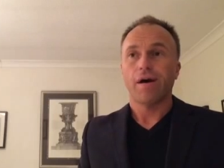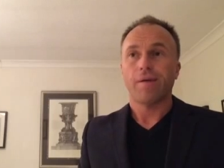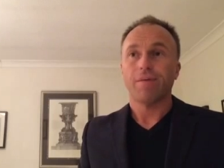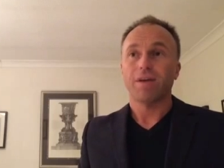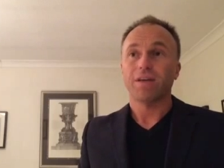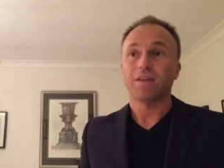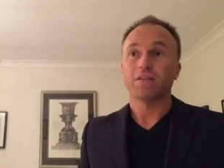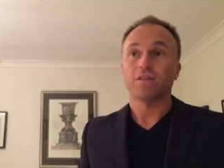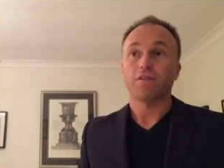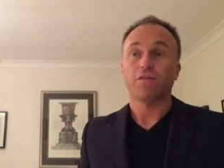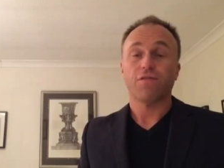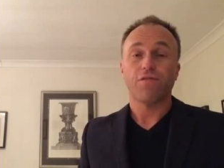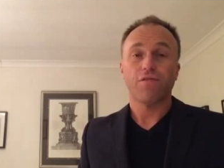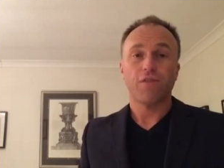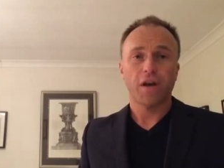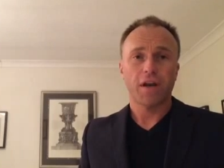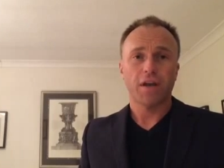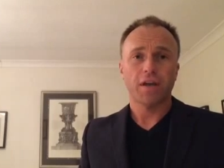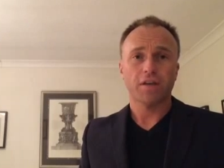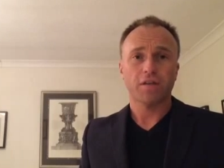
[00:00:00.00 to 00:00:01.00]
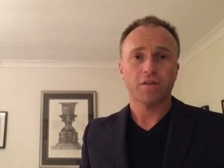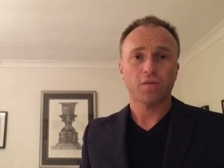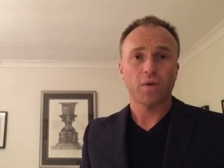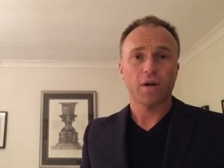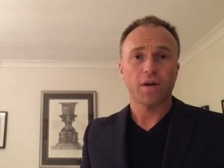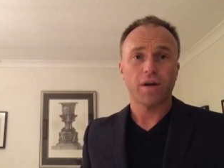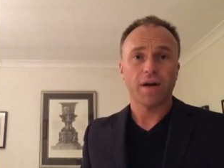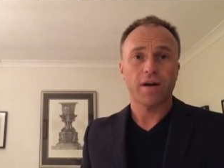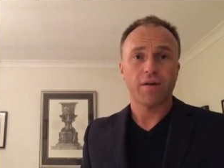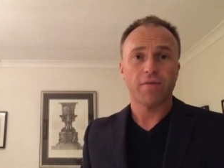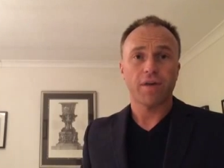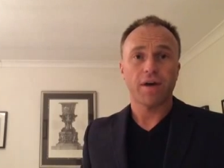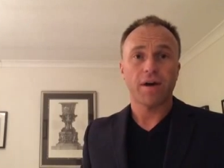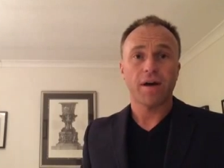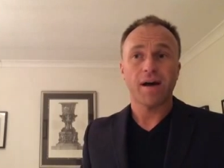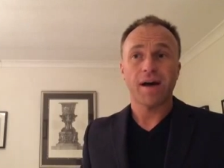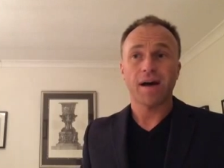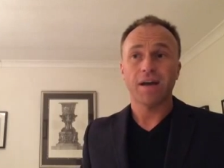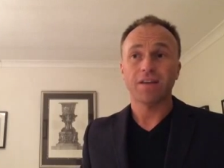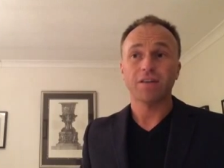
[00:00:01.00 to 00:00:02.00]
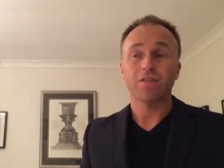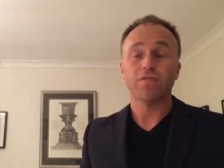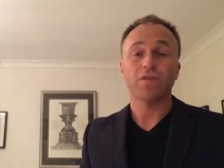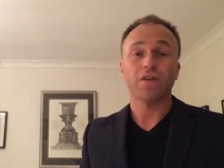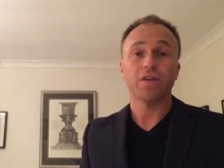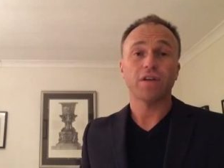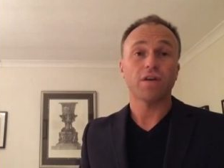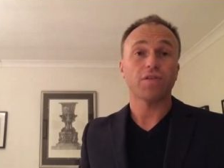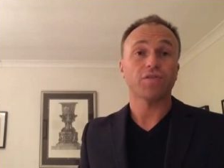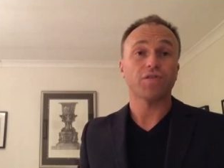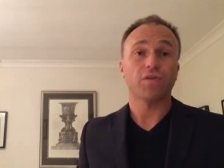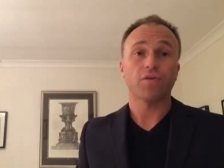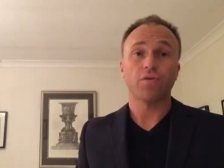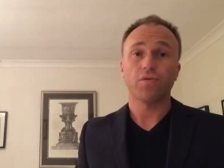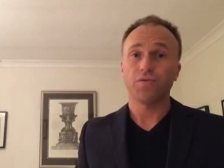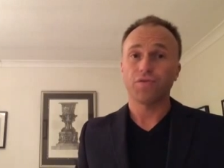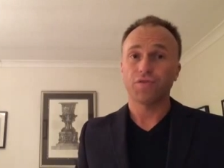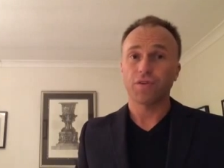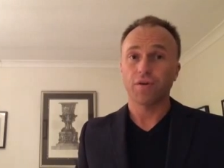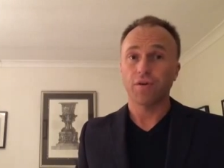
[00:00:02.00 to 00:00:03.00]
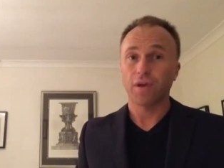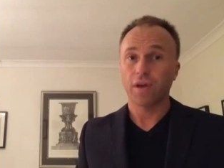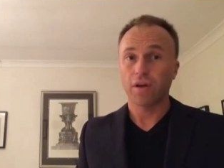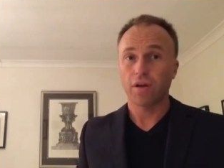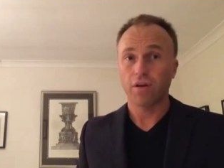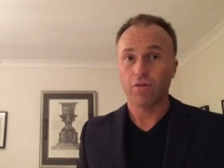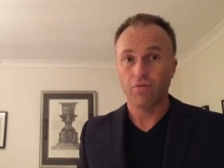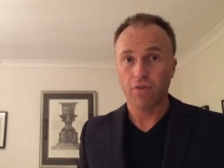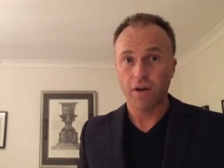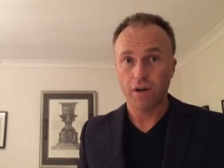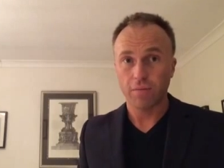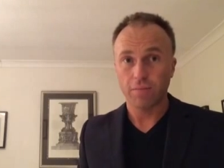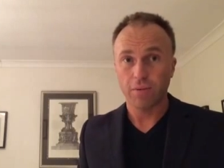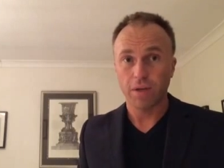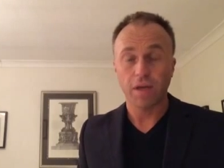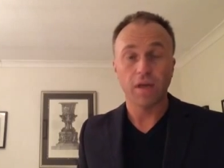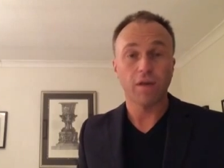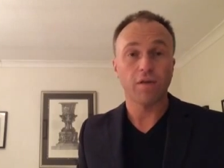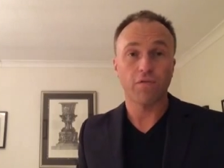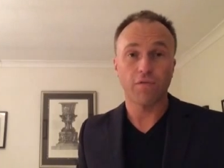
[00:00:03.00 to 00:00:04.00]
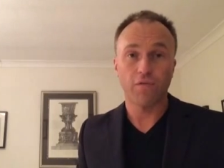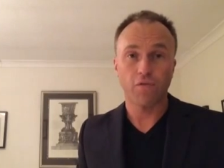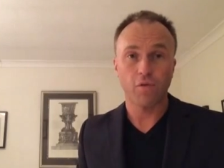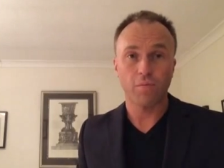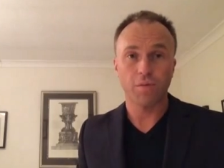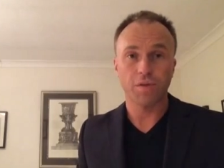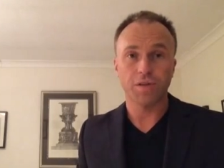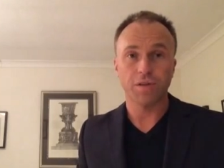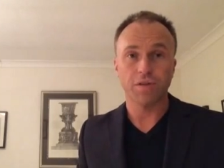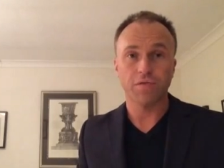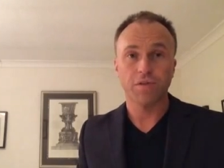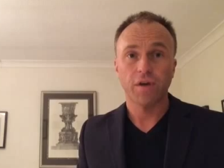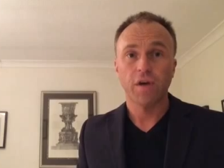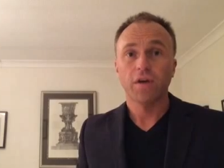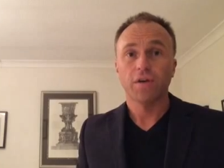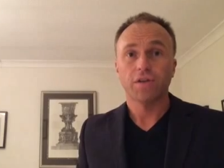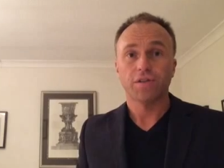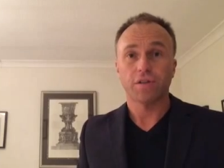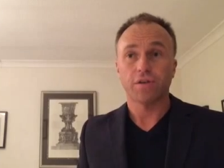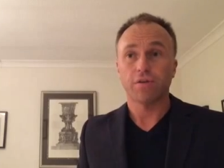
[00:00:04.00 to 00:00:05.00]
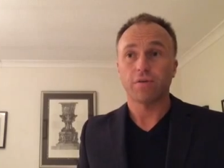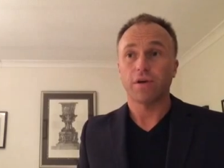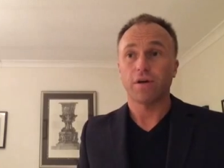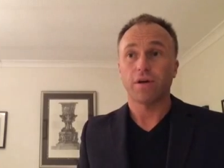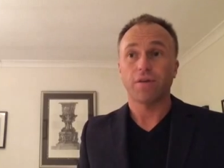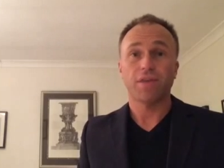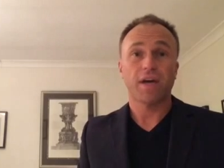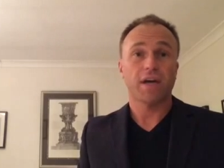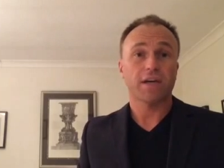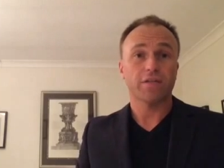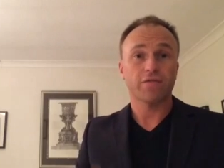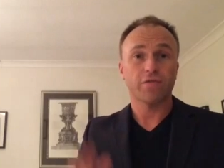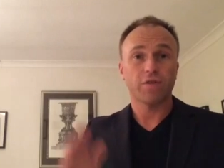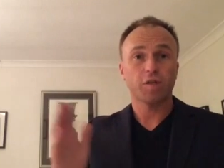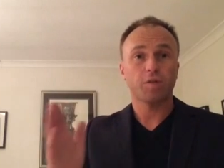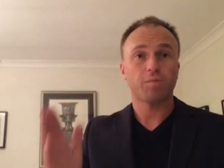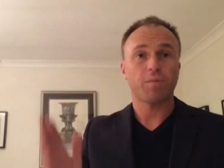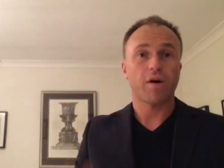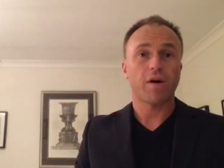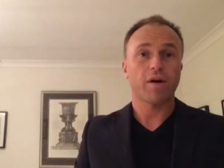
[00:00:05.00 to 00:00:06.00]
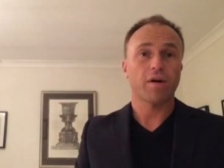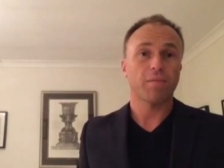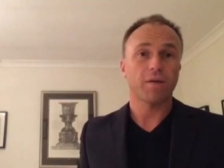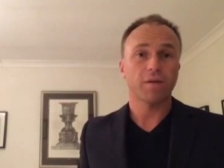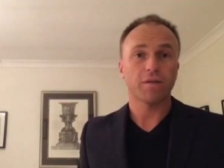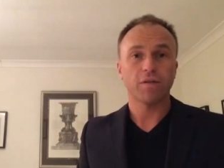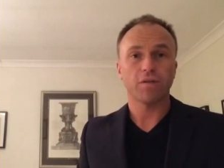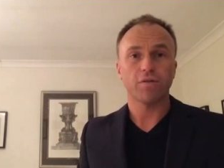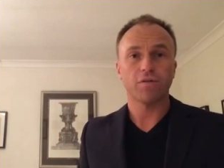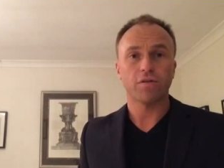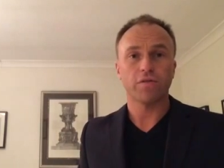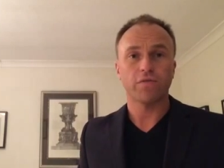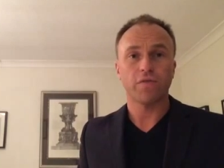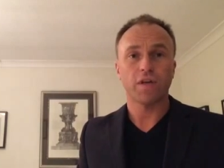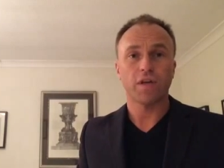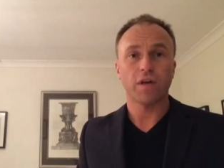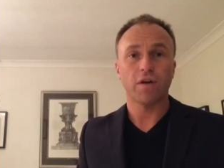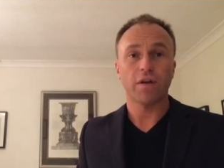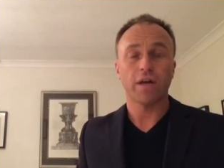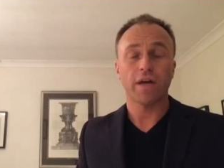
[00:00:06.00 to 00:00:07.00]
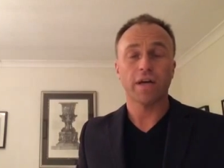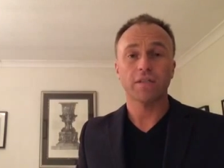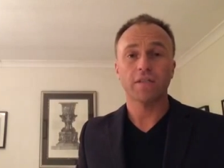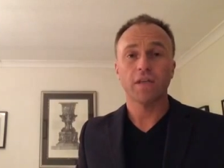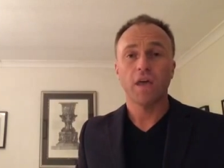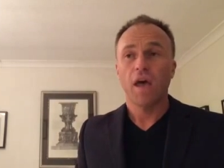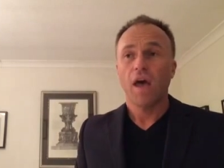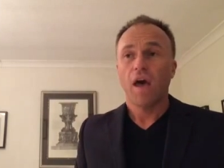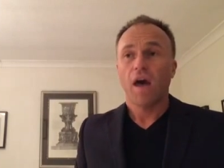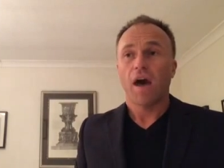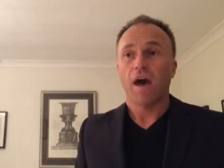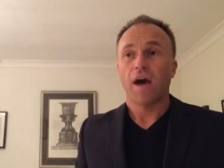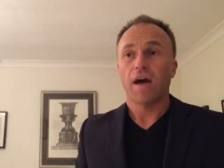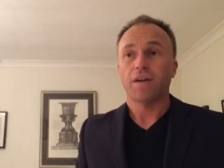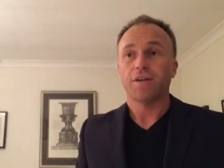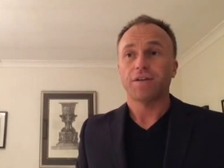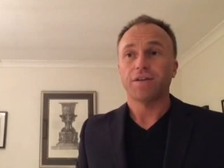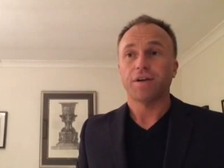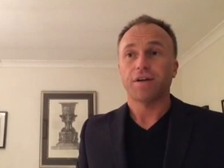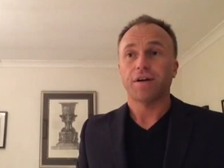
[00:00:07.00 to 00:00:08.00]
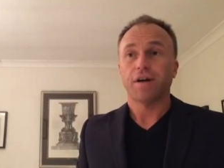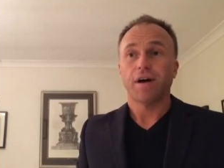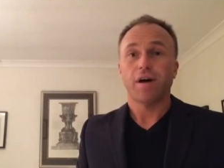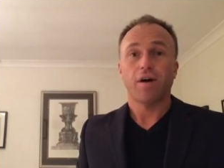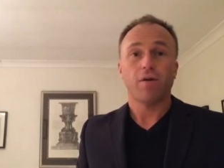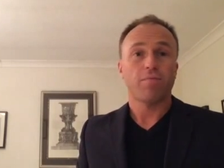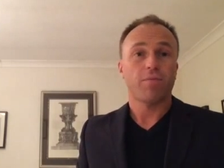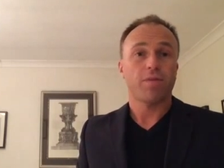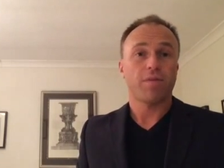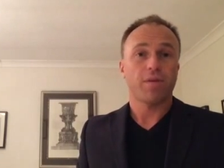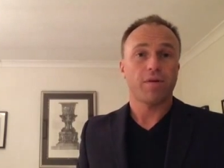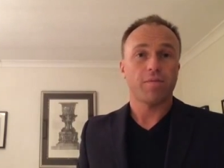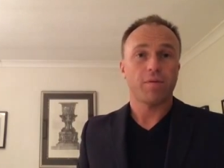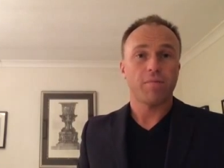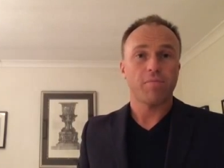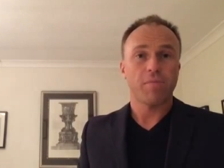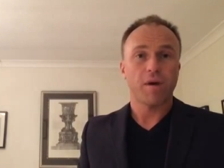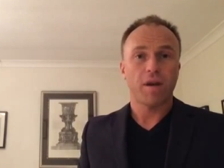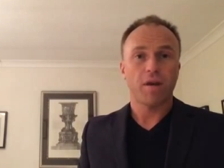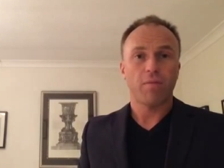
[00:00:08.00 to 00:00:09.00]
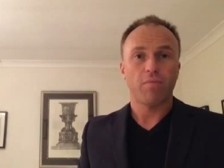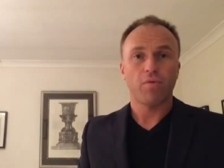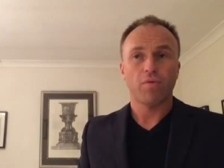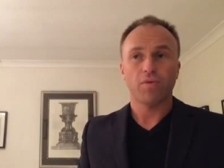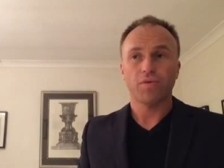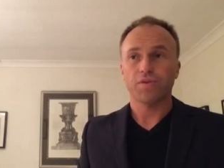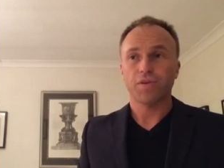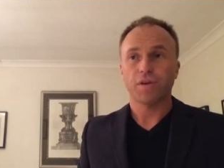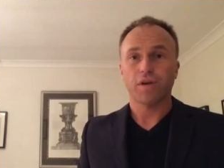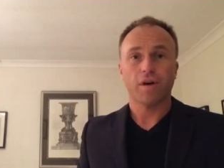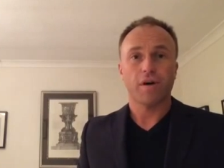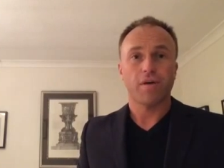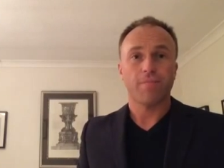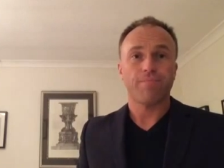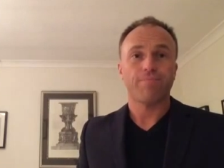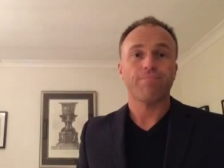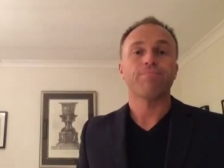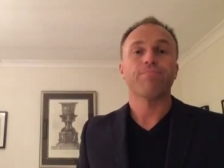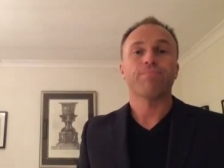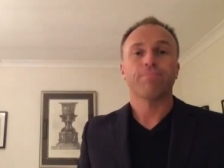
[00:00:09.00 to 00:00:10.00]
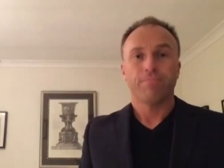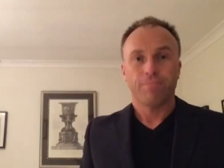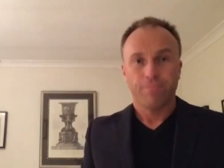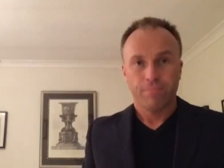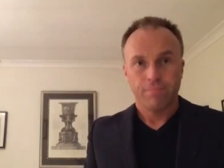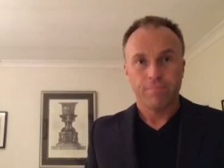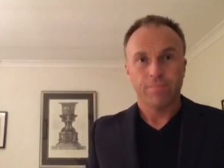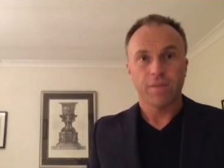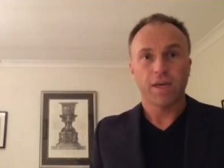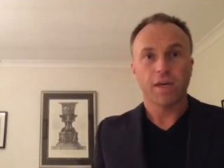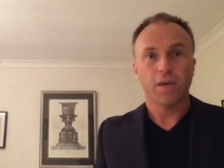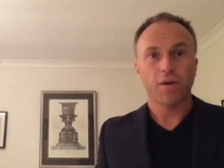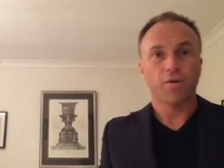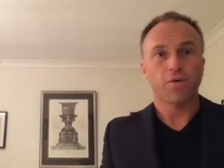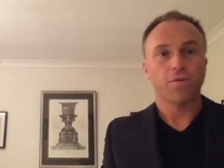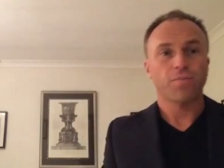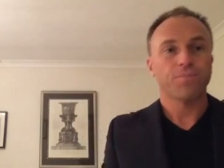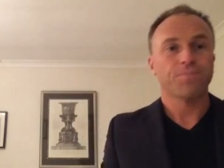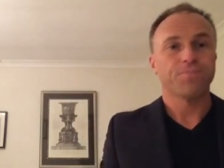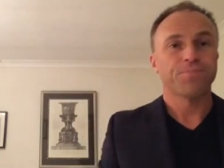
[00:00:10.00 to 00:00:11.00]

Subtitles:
He's the funniest one out there, and his videos are also incredibly informative. So thanks for inspiring me to do this video, Lex, and I hope that there'll be many more to come. Thank you.